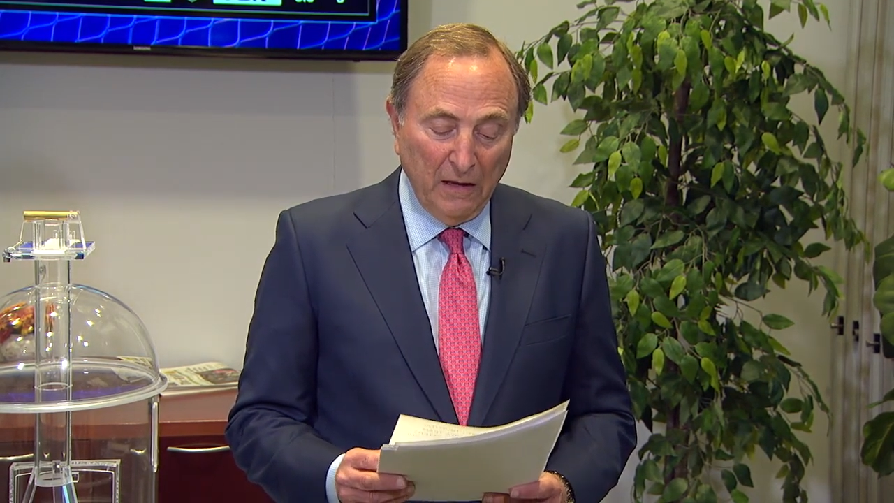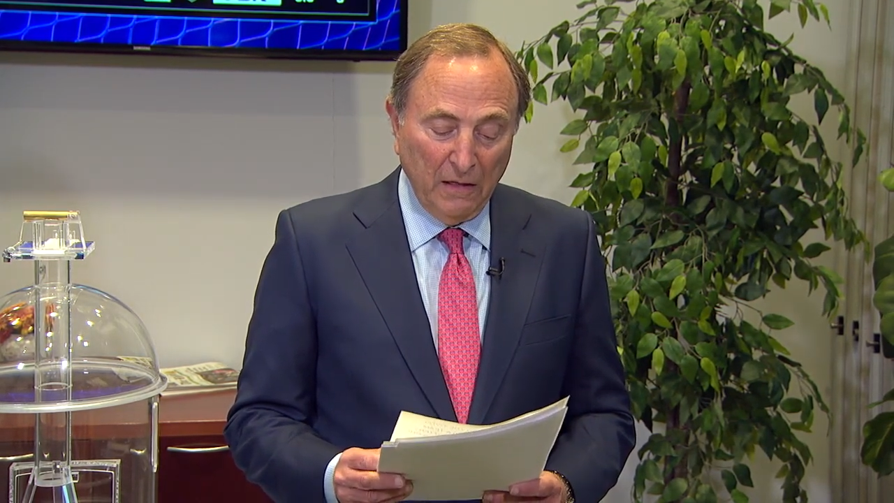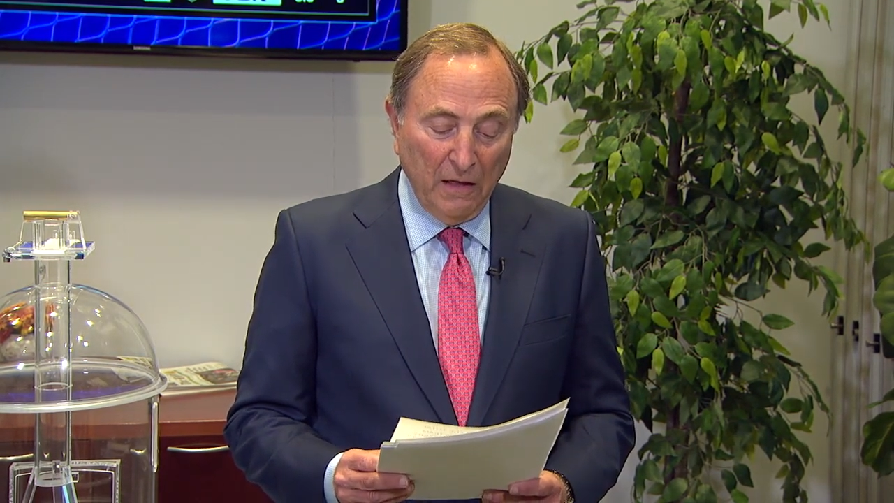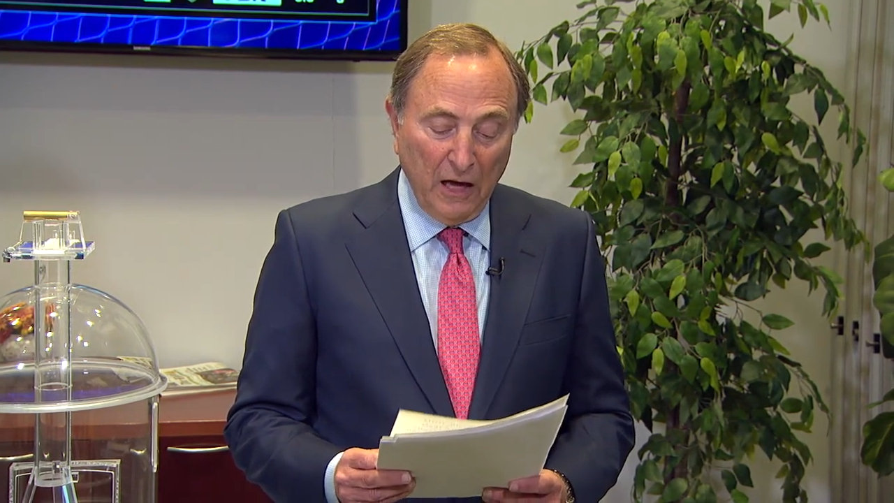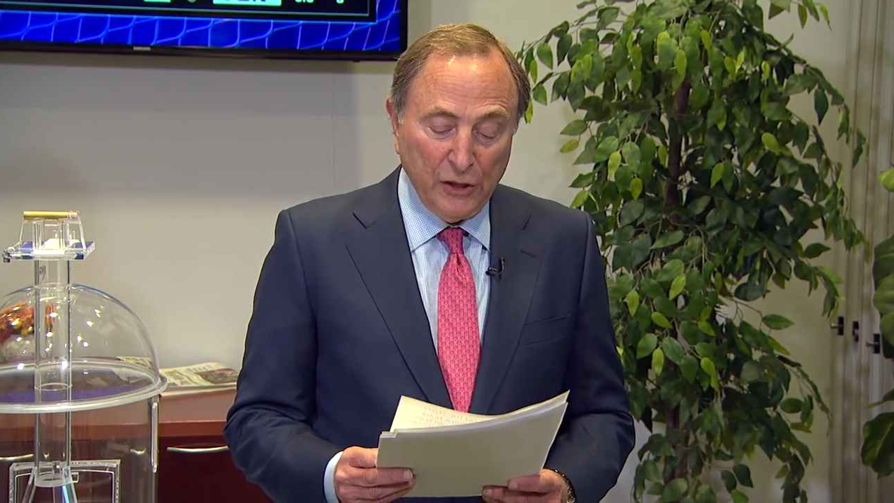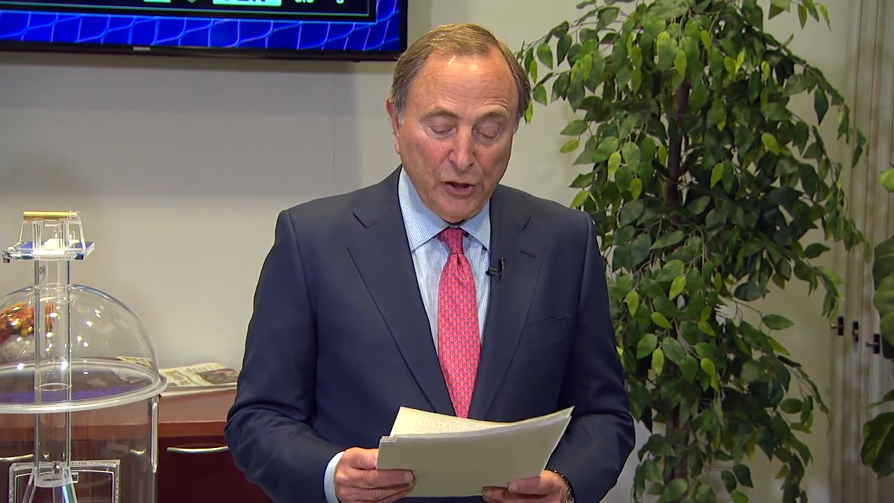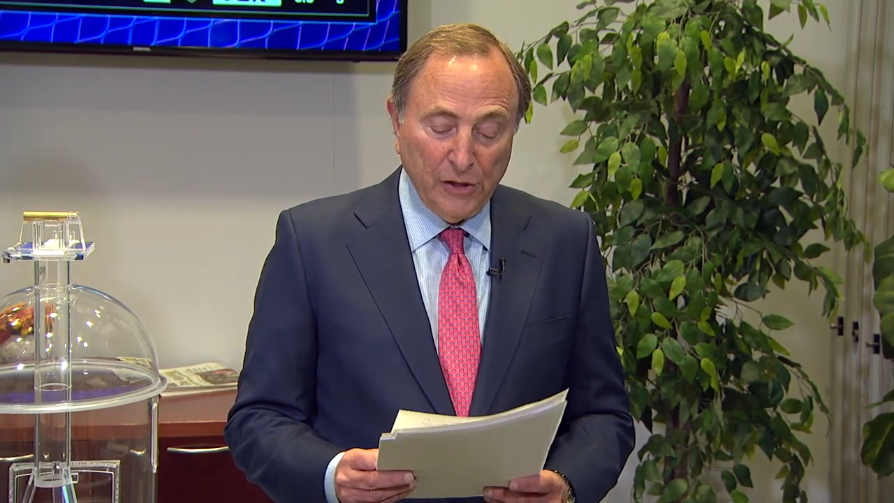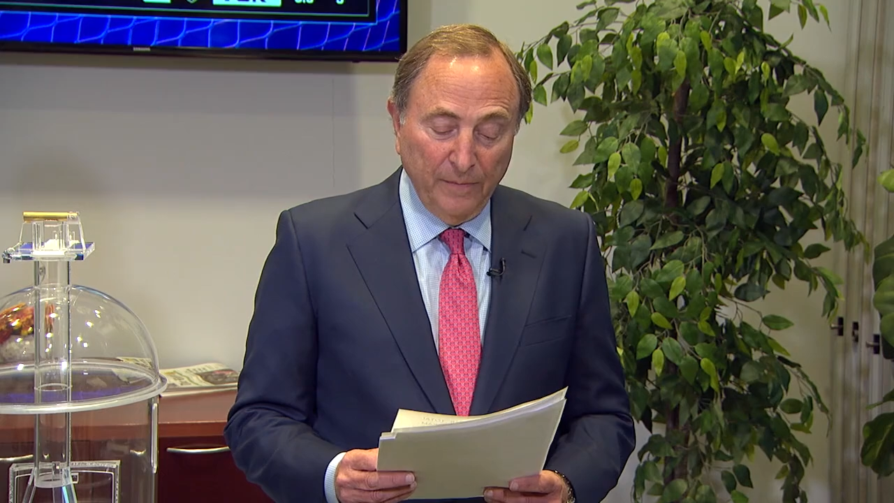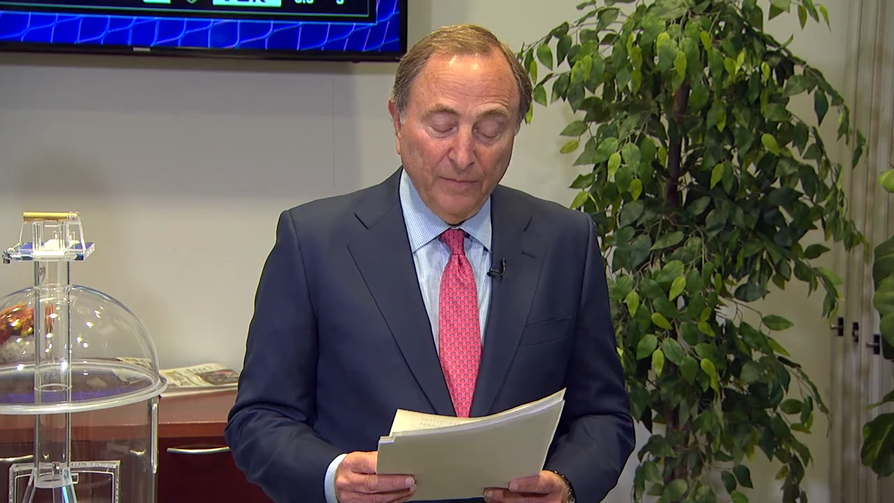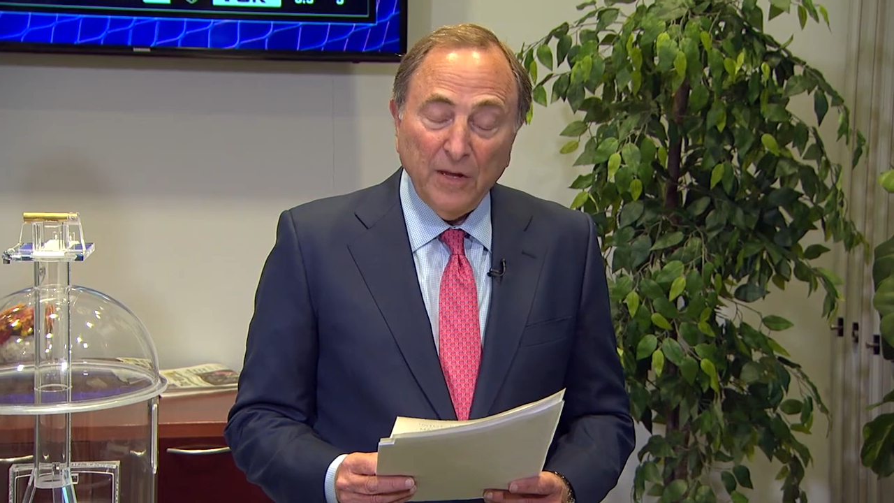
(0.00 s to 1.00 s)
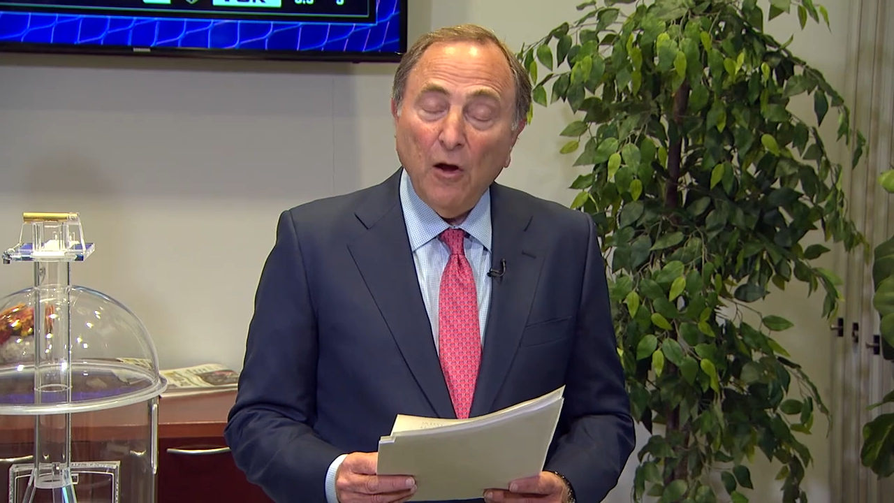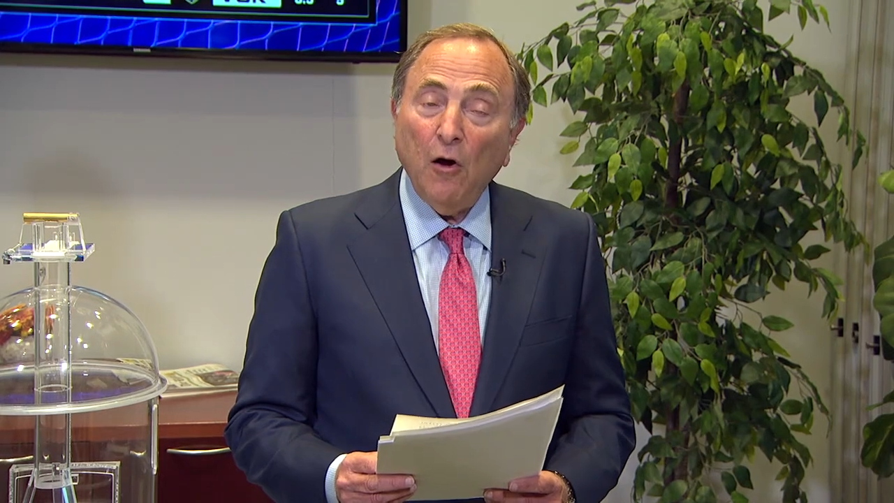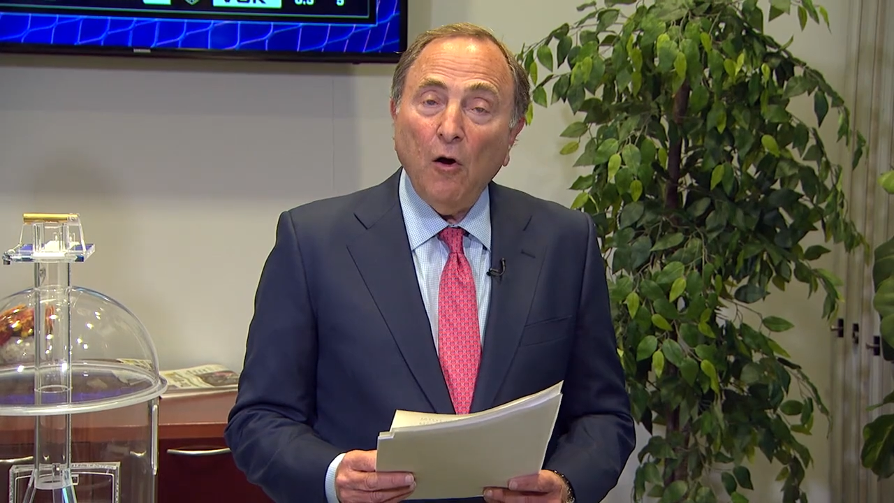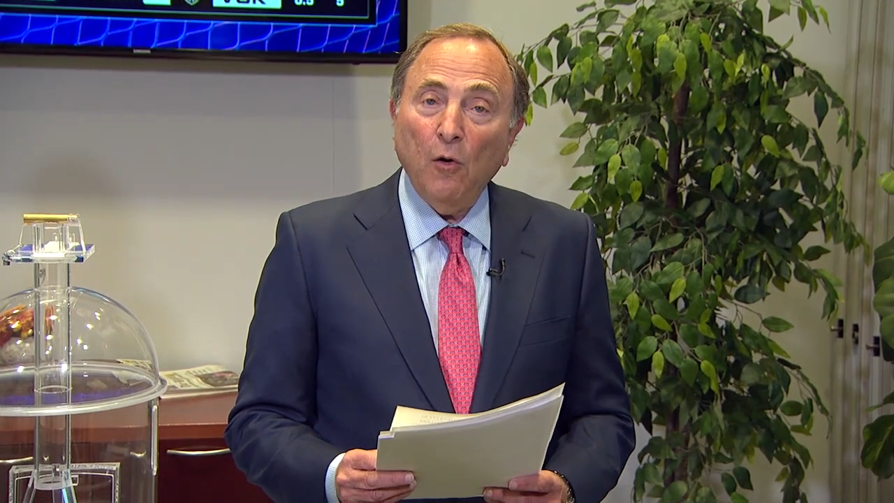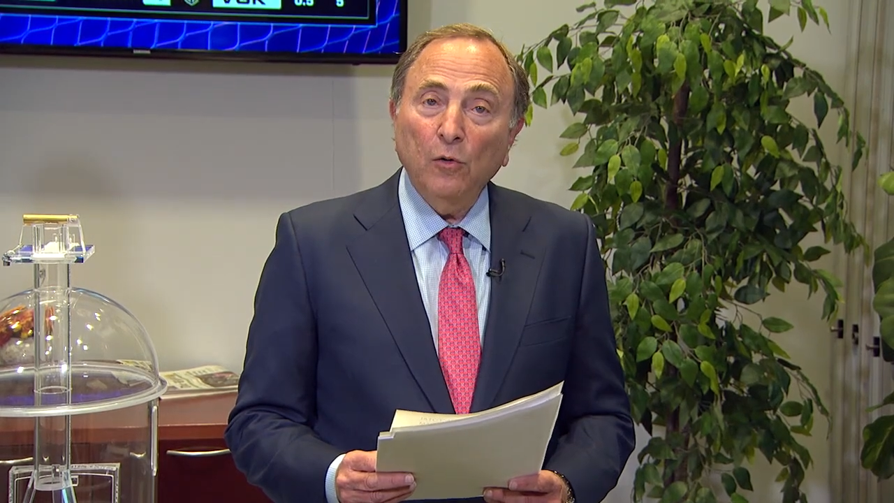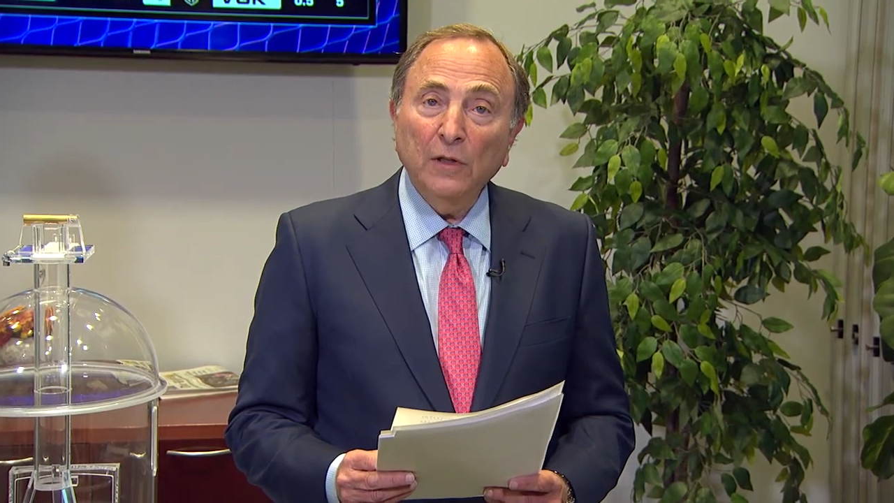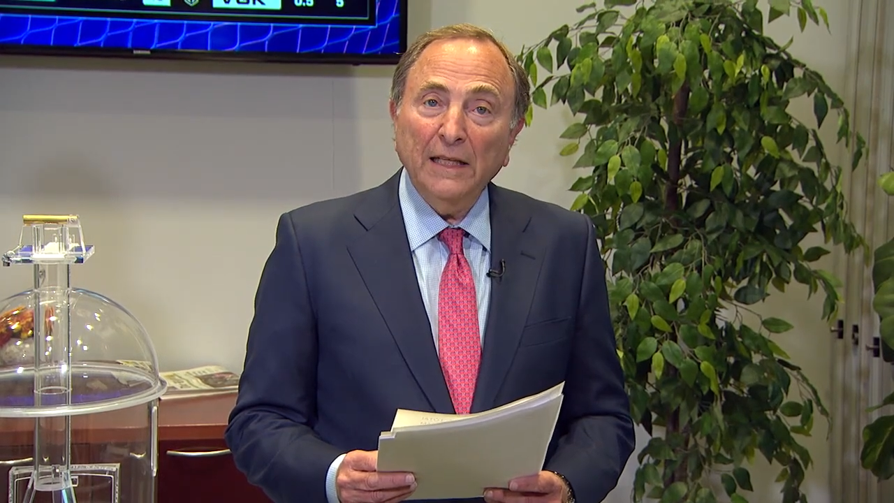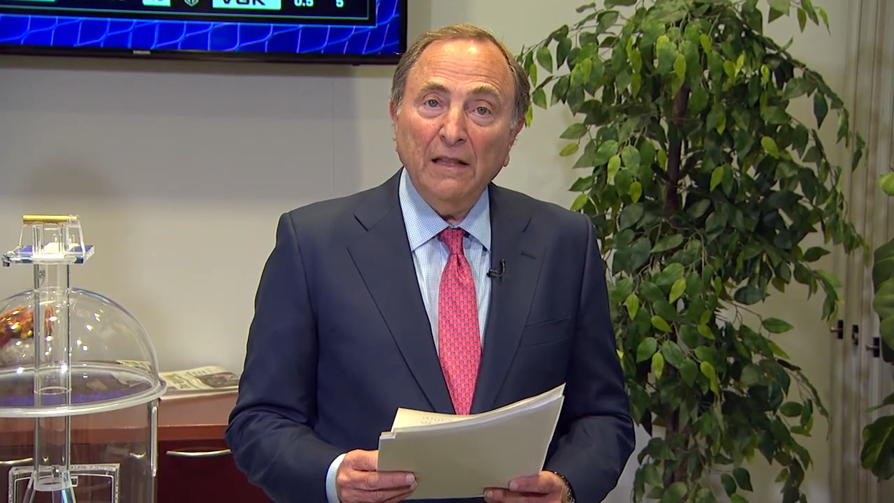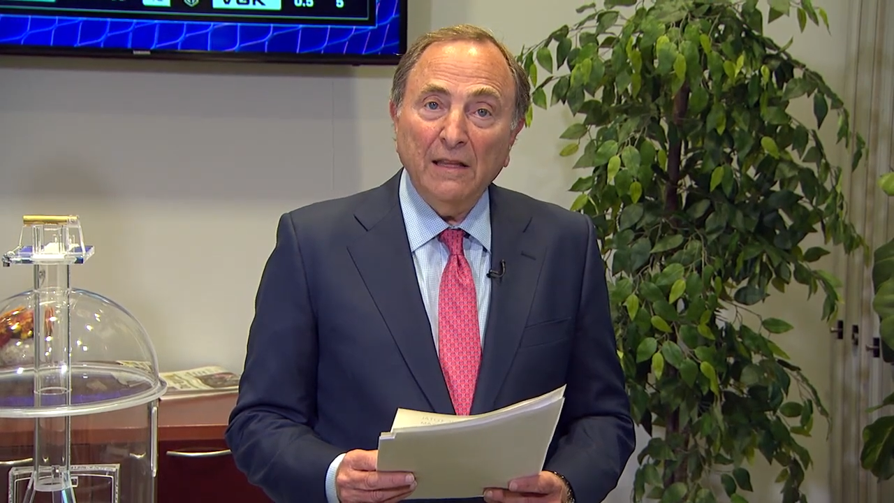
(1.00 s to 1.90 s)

Thus, only